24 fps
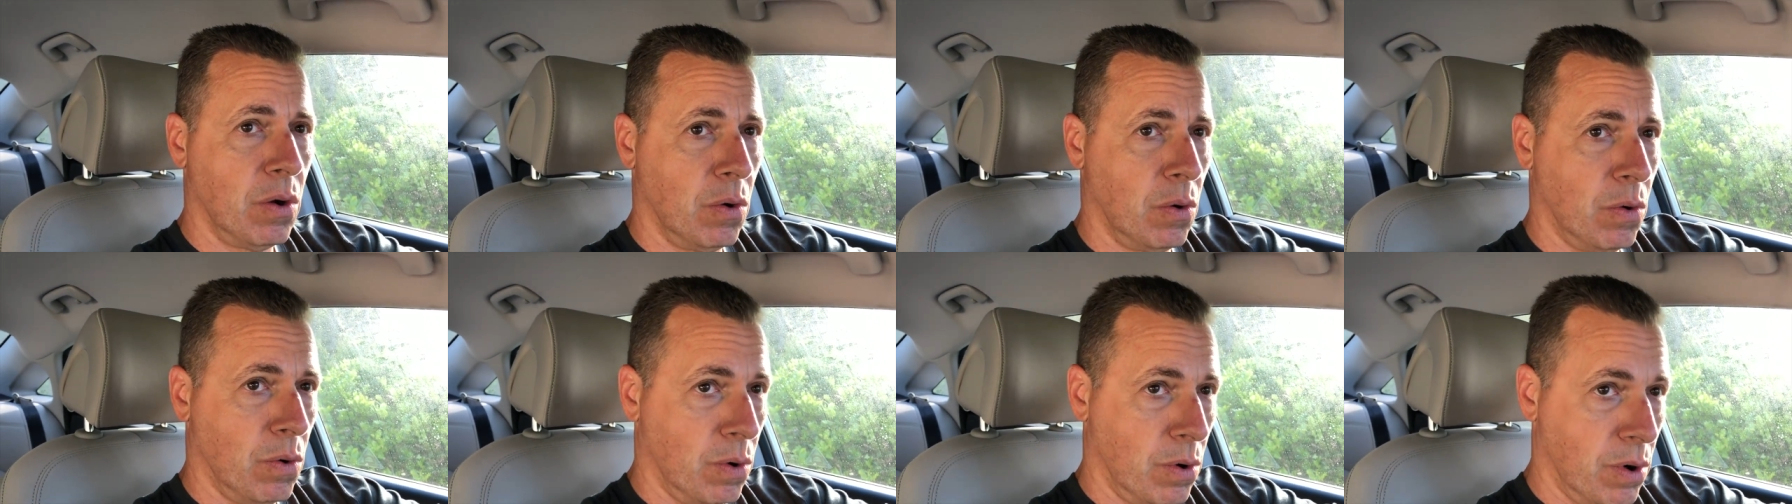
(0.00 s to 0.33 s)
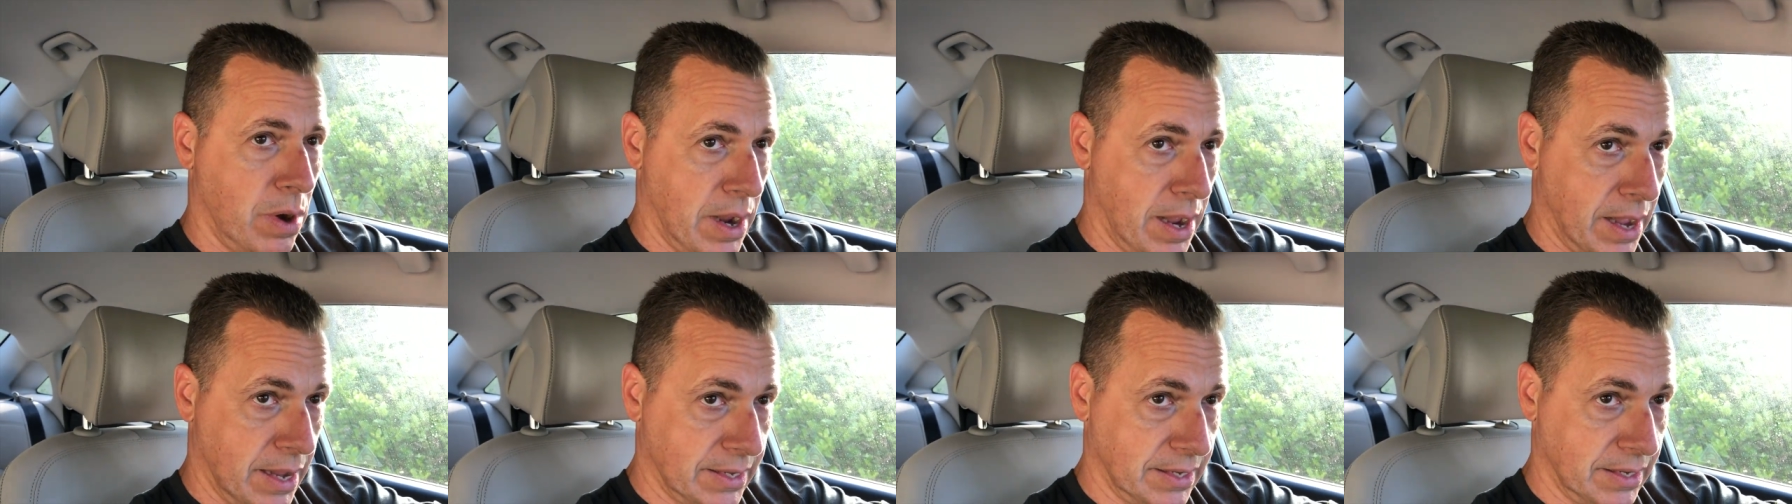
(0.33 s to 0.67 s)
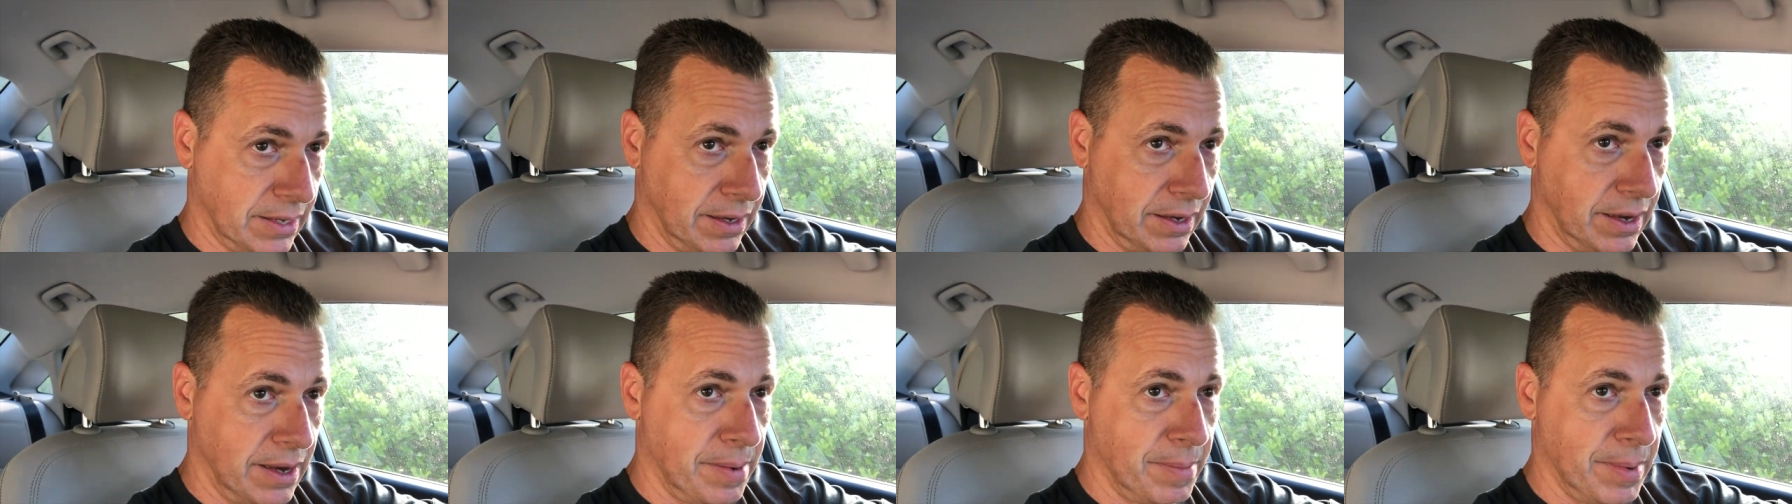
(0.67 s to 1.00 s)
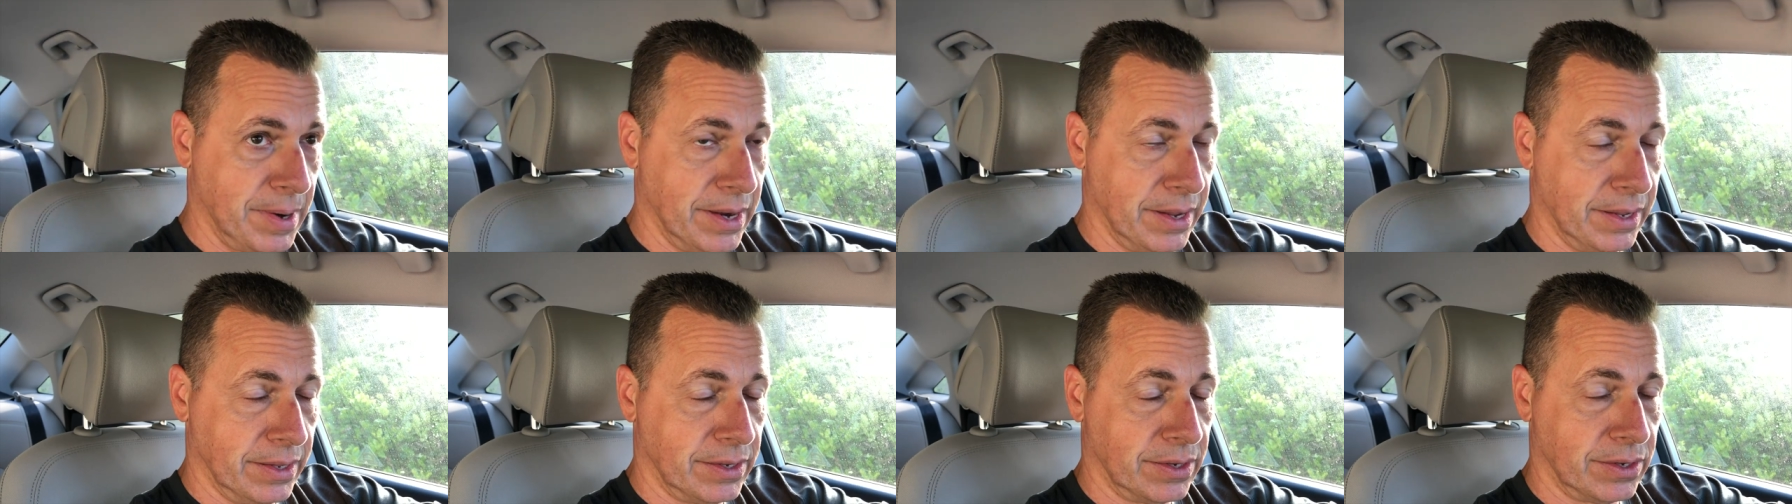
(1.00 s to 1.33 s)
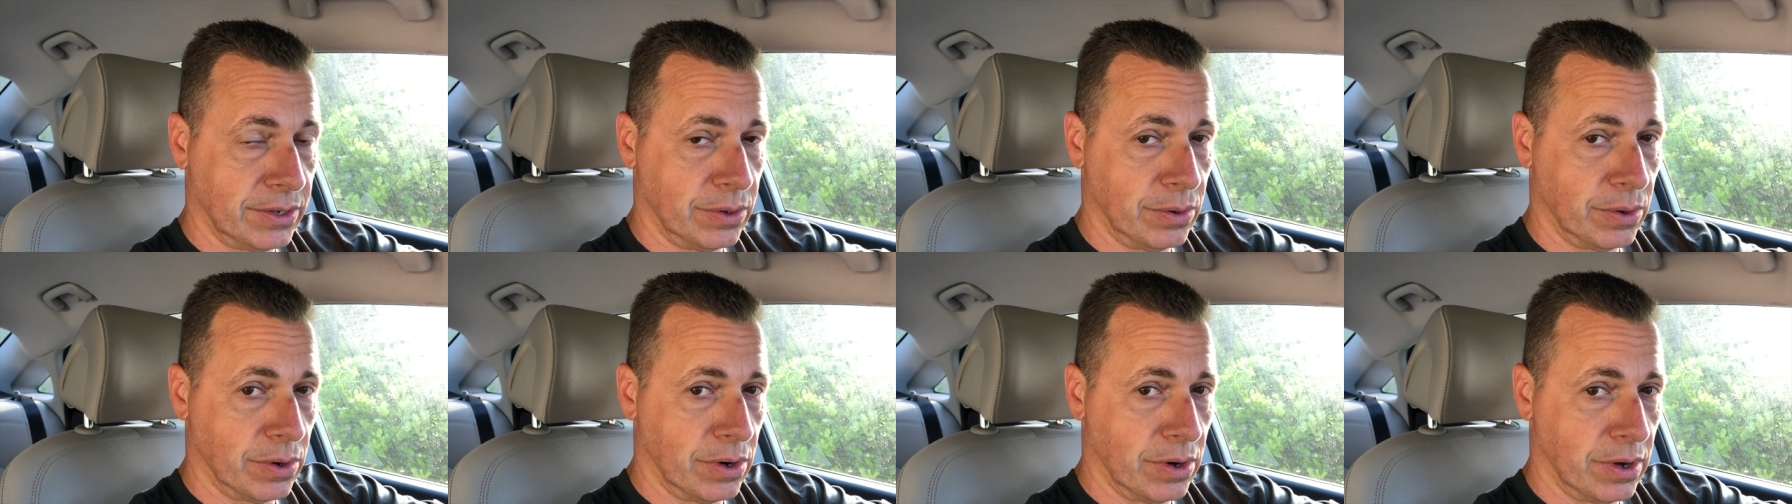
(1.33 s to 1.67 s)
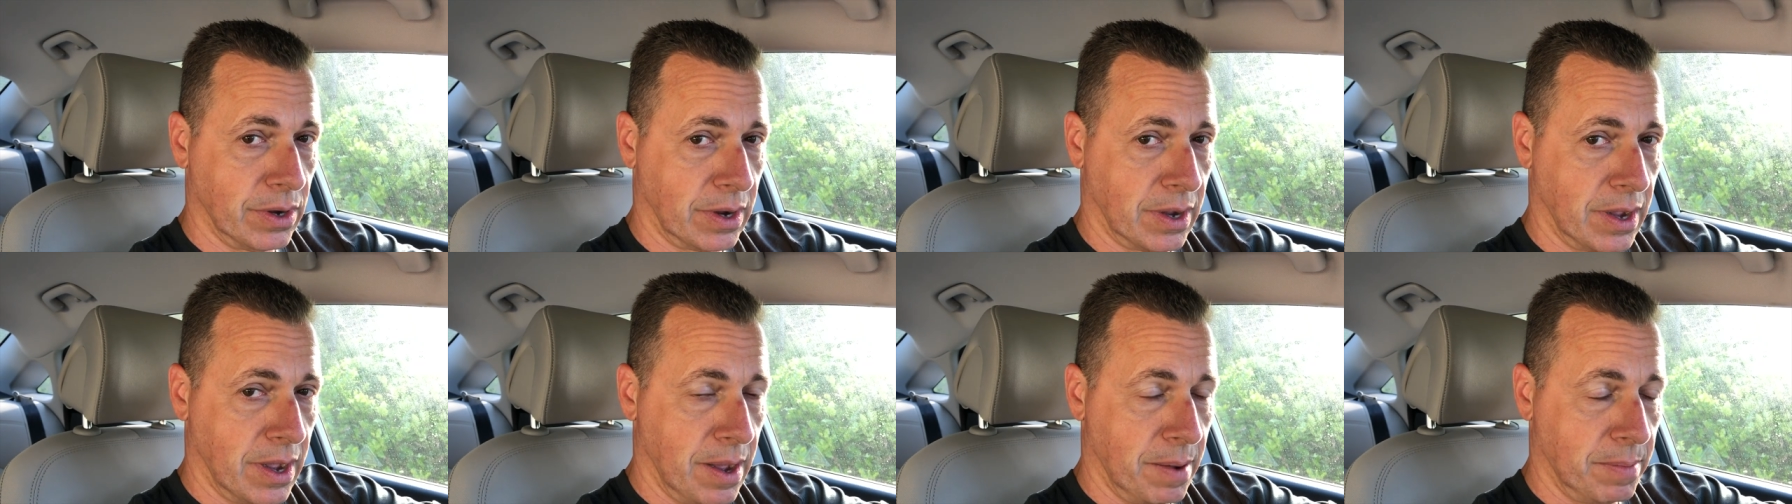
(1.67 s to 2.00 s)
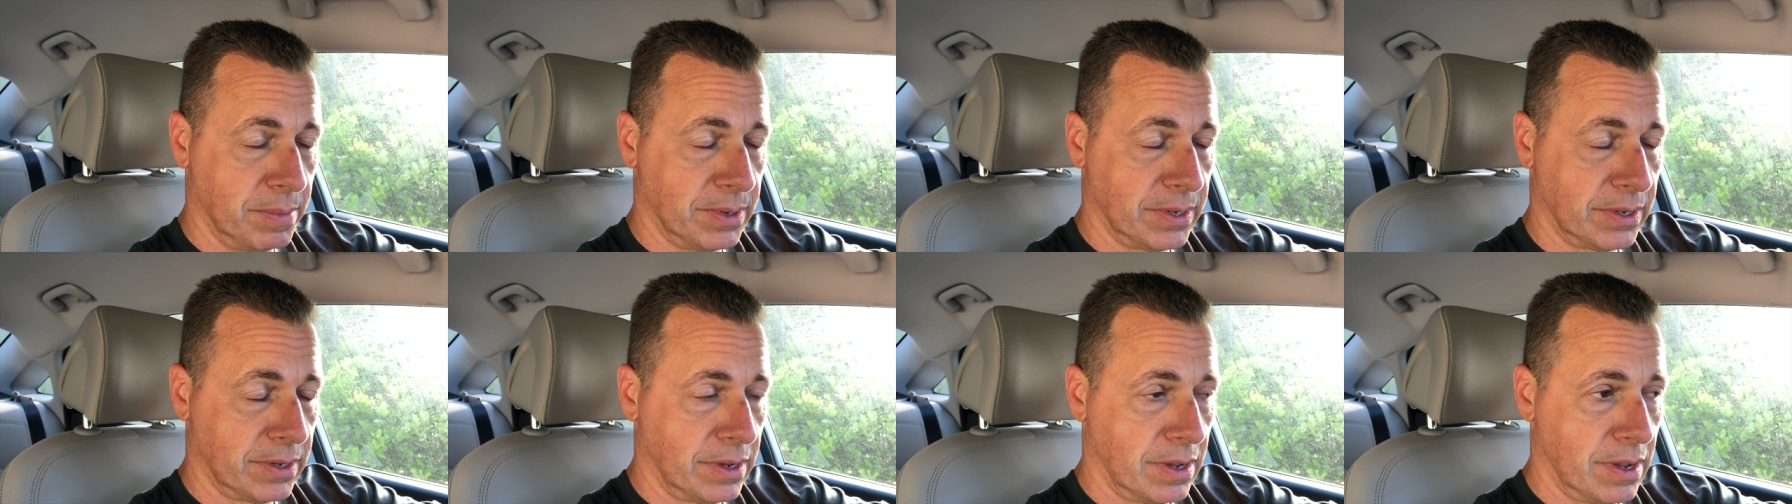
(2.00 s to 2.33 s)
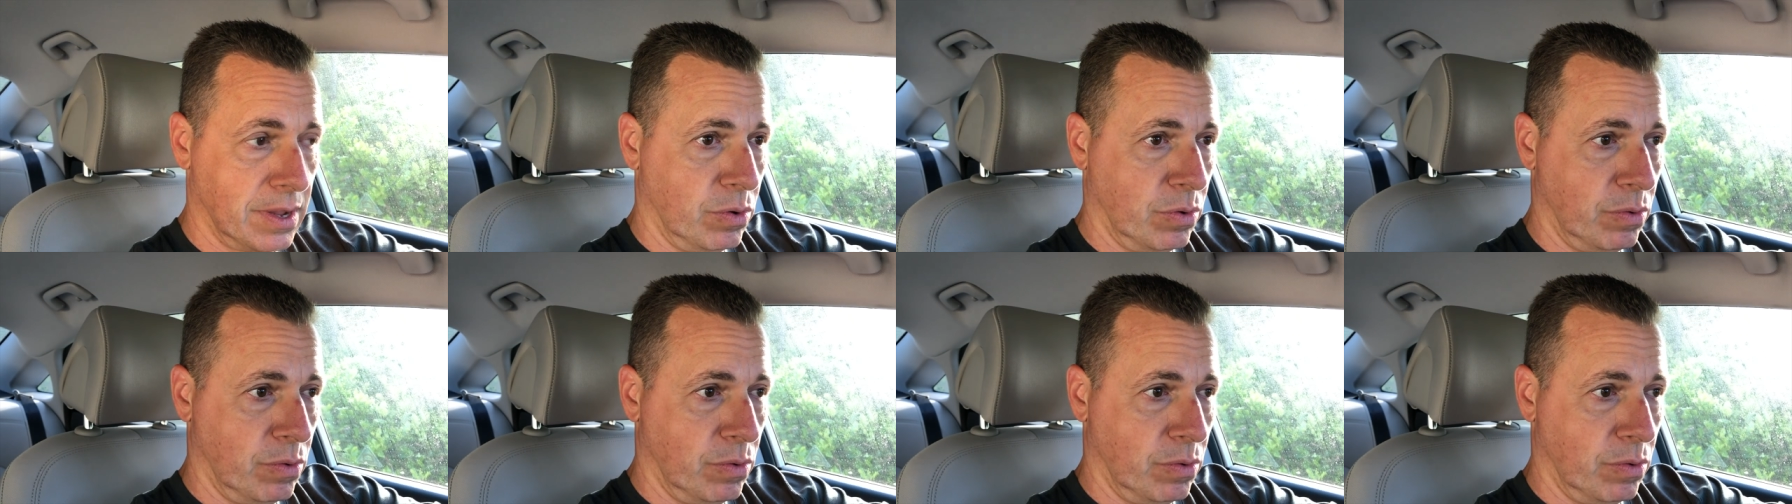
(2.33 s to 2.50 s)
or has limited sewer hookups.